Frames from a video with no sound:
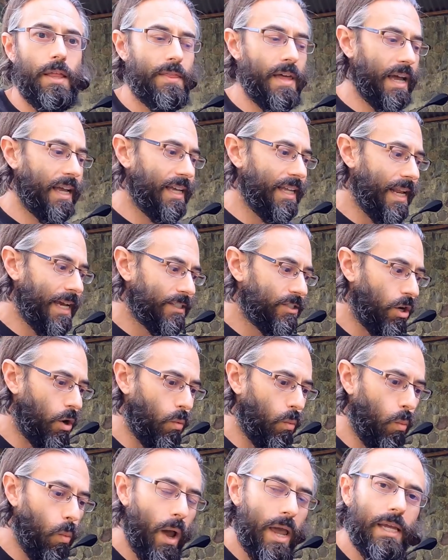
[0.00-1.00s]
That connects
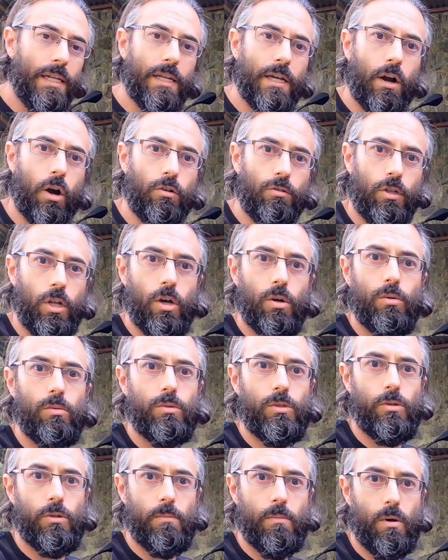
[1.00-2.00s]
our weight and our
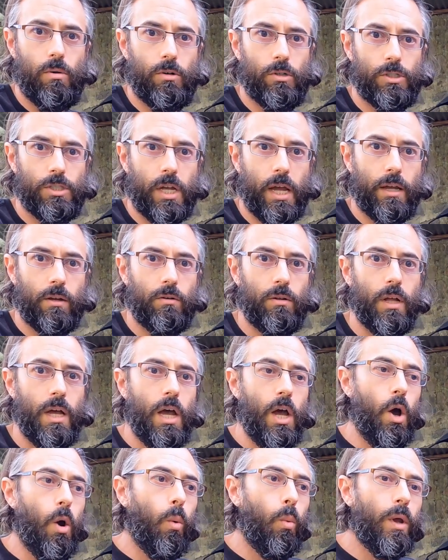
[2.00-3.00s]
load to the motorcycle.
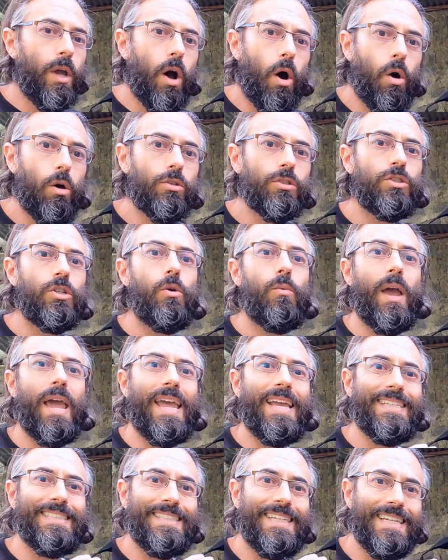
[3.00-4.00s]
We also
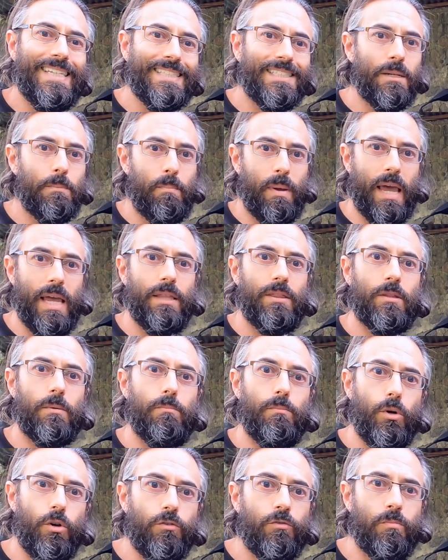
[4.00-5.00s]
anticipate the
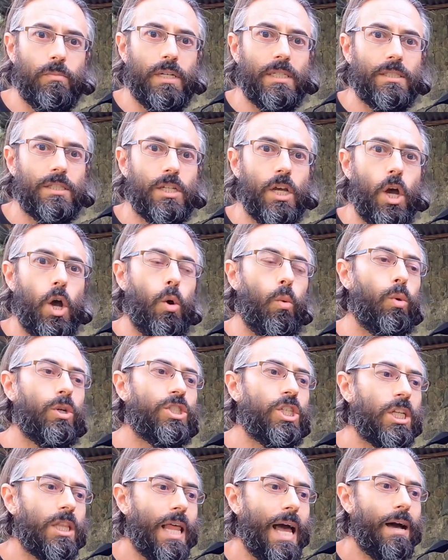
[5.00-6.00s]
movements,
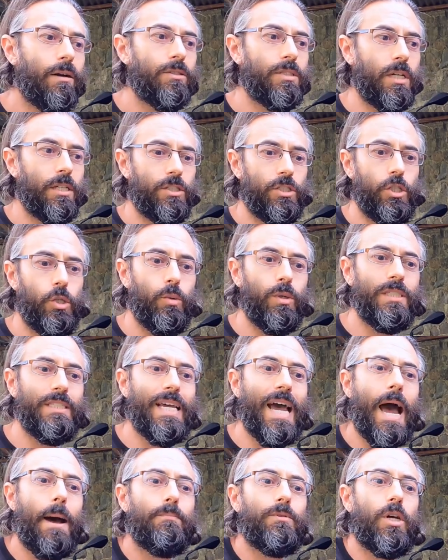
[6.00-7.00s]
which allows us to
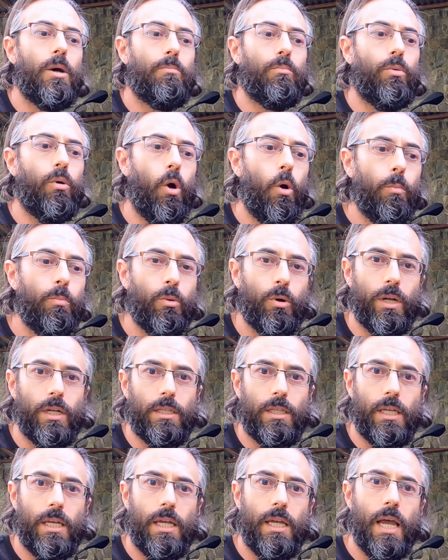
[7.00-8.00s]
adapt
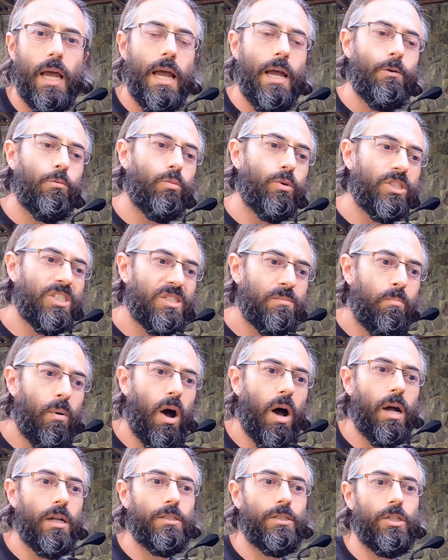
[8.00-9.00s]
appropriately,
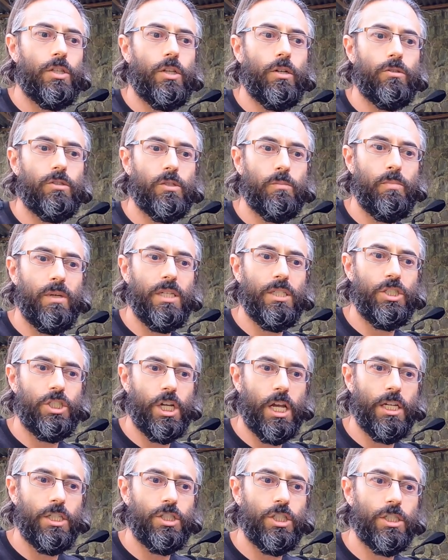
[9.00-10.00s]
respond to those speed
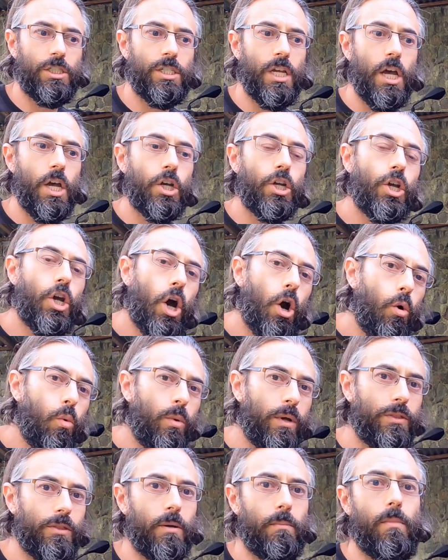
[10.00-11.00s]
changes, go
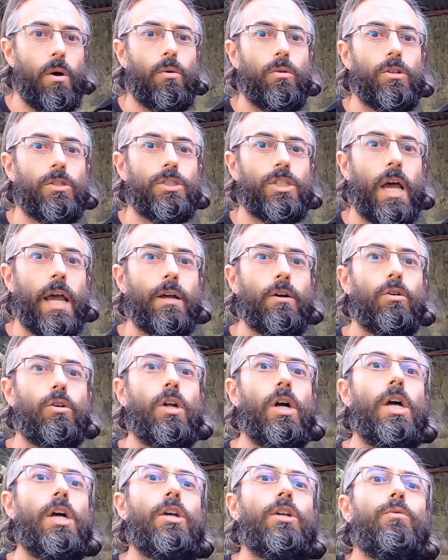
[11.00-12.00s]
with the
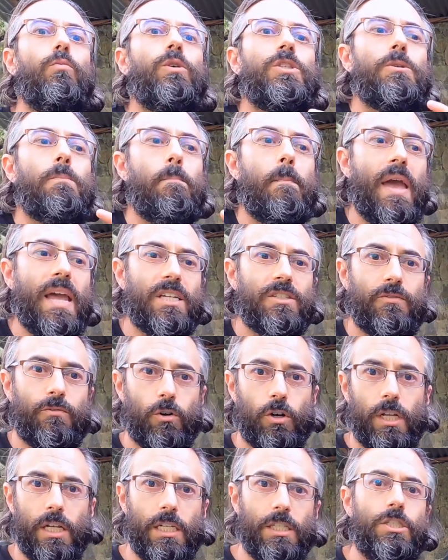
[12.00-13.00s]
motorcycle, which makes
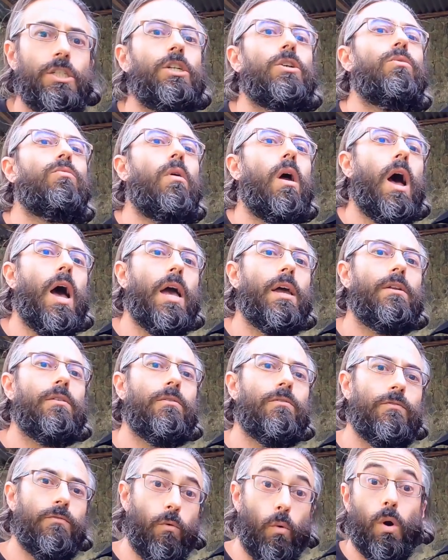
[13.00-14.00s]
for an easier ride
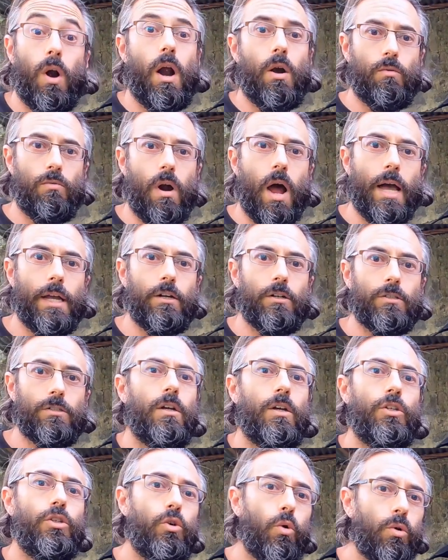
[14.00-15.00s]
for our rider.
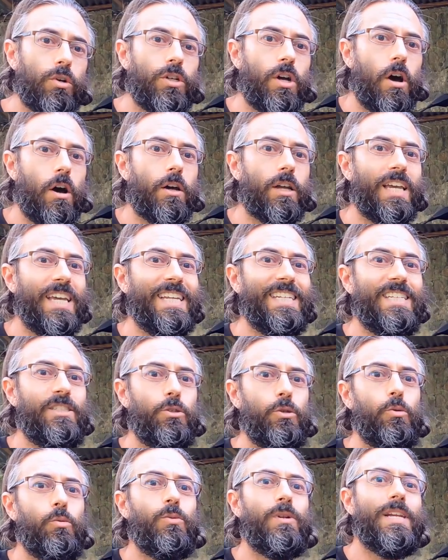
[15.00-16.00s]
Your dog can
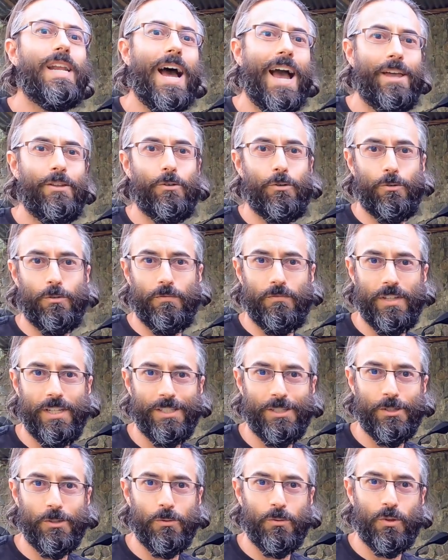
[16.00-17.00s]
do neither of
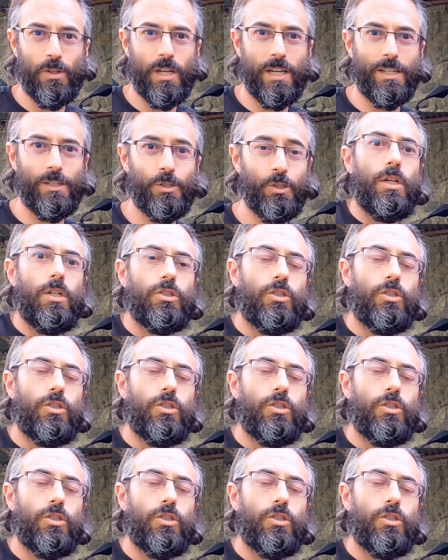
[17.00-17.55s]
these two things.